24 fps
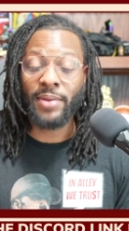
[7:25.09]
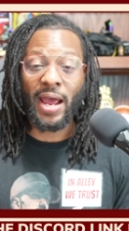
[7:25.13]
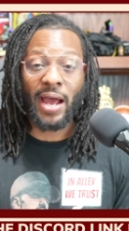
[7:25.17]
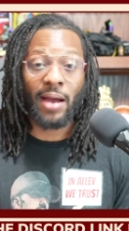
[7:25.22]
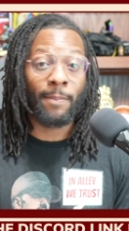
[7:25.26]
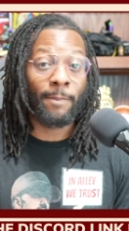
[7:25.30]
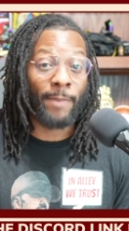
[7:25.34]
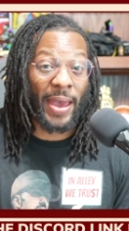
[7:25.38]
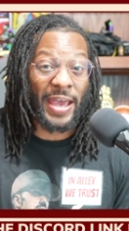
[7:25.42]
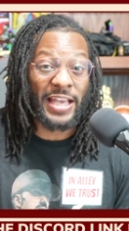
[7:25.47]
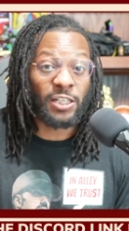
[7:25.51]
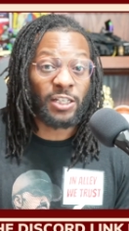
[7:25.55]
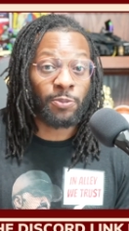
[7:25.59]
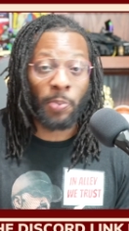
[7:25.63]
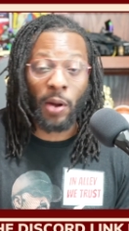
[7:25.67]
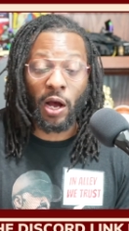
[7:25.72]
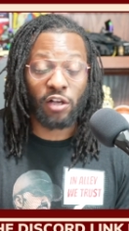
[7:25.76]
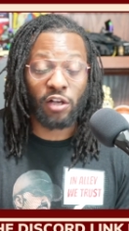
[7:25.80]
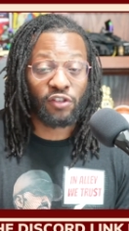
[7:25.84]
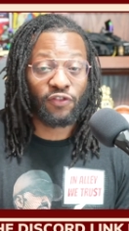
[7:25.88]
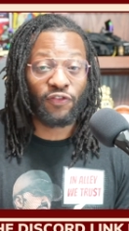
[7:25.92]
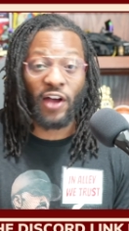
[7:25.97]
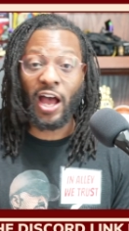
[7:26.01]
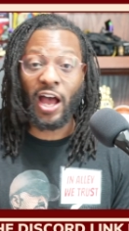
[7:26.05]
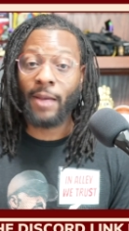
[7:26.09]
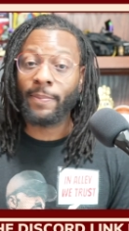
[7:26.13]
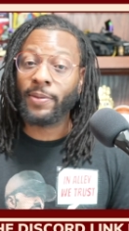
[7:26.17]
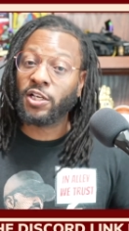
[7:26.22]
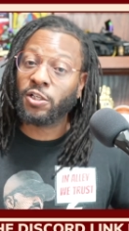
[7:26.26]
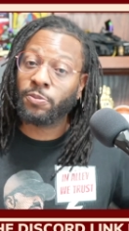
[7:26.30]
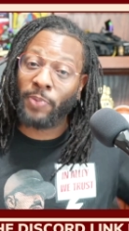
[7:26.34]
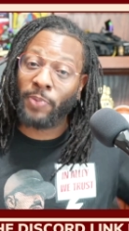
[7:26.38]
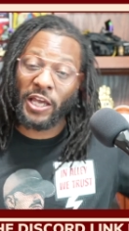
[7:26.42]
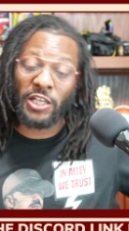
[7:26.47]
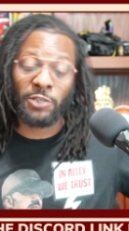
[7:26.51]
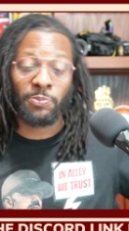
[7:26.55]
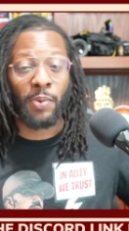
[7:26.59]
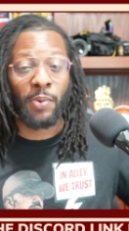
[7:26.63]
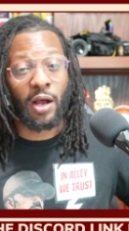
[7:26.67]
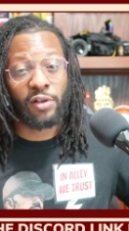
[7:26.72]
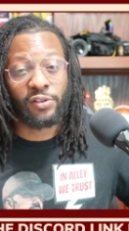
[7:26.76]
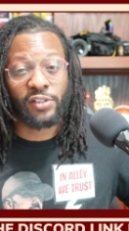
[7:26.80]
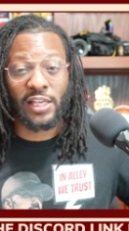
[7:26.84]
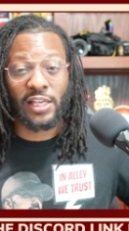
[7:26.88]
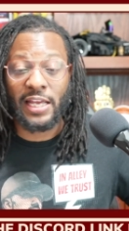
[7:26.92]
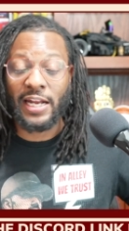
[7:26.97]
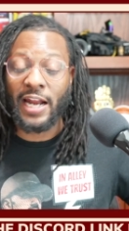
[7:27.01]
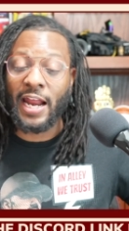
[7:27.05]
Now, baseball's fine because
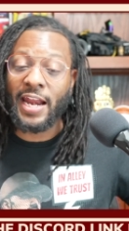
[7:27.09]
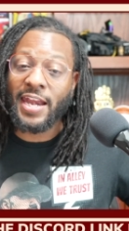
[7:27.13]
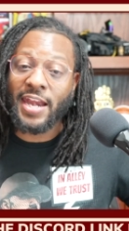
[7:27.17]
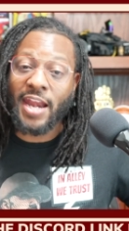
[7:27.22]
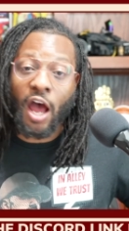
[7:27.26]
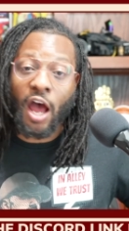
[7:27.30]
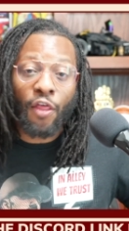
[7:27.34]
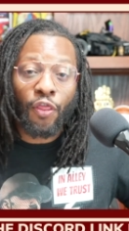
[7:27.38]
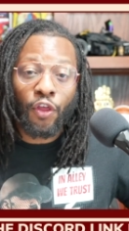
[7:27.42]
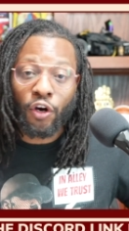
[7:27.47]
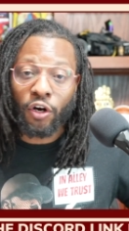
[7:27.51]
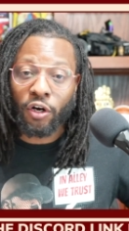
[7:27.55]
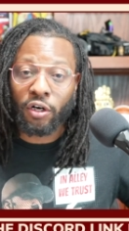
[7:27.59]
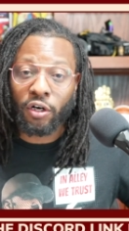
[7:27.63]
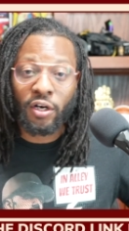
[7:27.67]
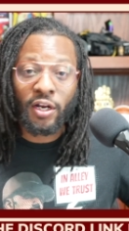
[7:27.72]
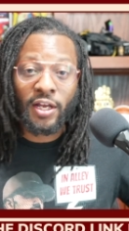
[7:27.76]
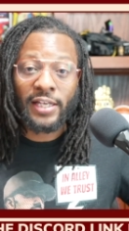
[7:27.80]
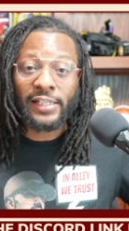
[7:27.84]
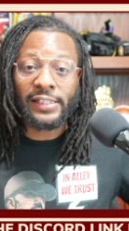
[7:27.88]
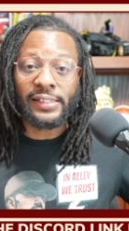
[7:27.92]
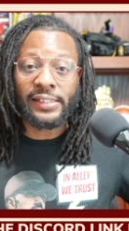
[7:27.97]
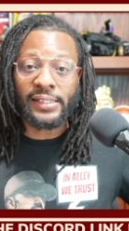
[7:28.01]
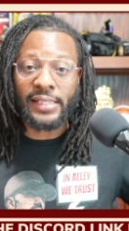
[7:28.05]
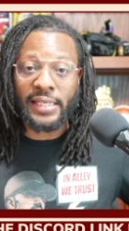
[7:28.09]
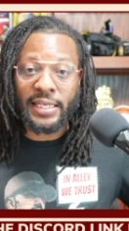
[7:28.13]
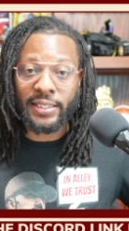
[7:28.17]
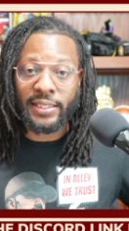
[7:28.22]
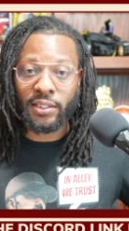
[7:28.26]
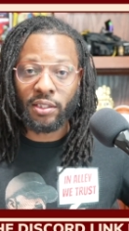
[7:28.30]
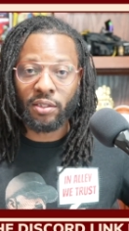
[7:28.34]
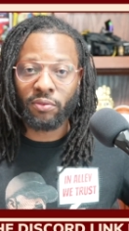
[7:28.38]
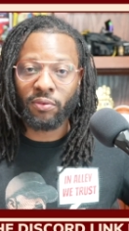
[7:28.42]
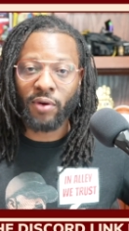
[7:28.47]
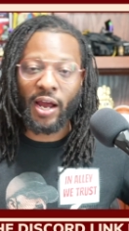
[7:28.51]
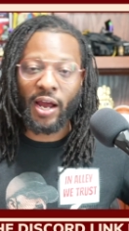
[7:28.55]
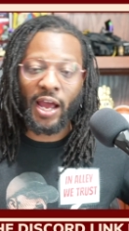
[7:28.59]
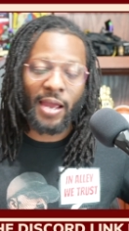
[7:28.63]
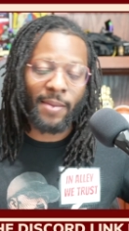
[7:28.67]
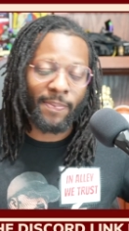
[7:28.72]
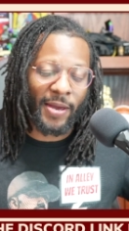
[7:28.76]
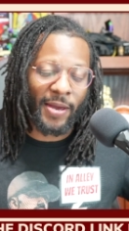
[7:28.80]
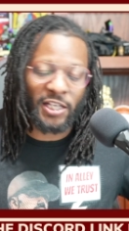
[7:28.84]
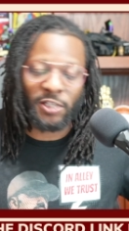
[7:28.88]
baseball's in another season, right?